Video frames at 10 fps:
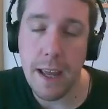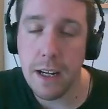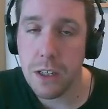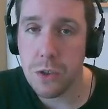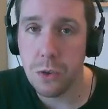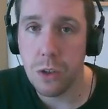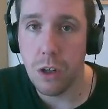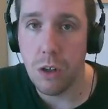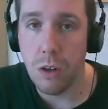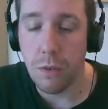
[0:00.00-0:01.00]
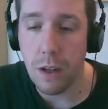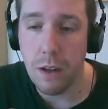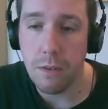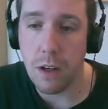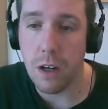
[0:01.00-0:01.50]
Any sort of
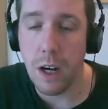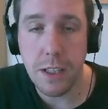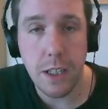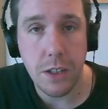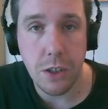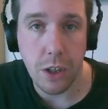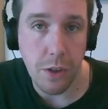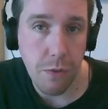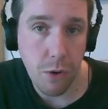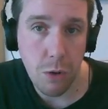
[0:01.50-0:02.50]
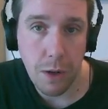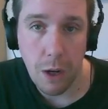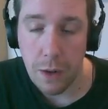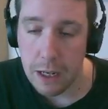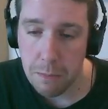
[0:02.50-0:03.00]
ideas that you can throw
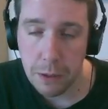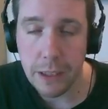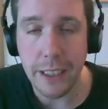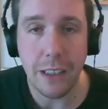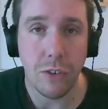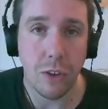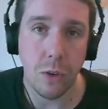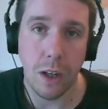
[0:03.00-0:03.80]
my way, please do.